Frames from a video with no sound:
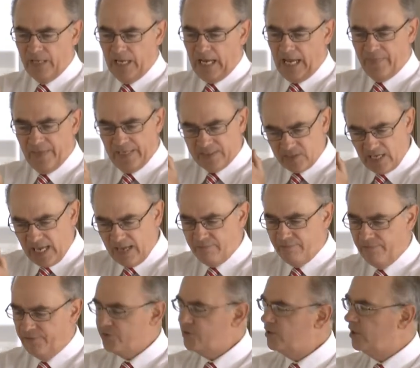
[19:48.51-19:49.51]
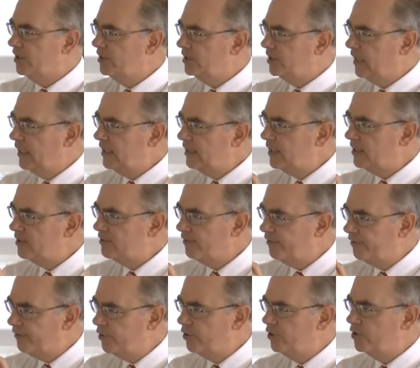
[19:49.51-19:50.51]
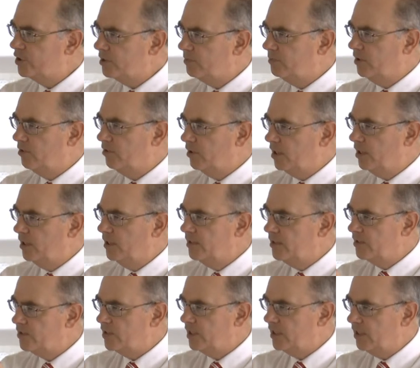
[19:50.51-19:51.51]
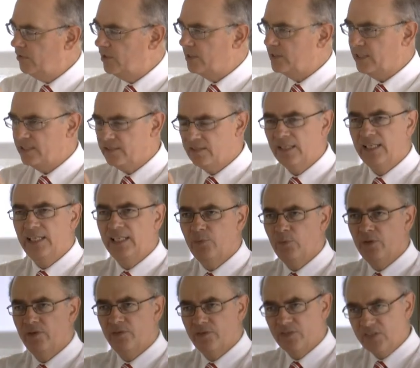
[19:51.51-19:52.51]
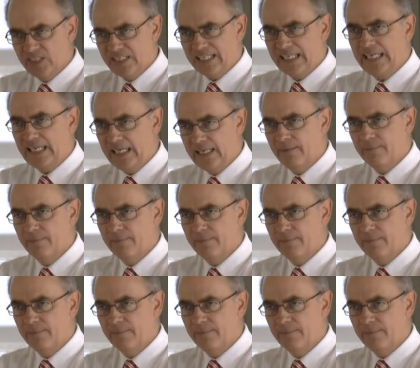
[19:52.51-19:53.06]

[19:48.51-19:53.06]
and that's emphasized in this first miracle in the series. He's dealing with the sea.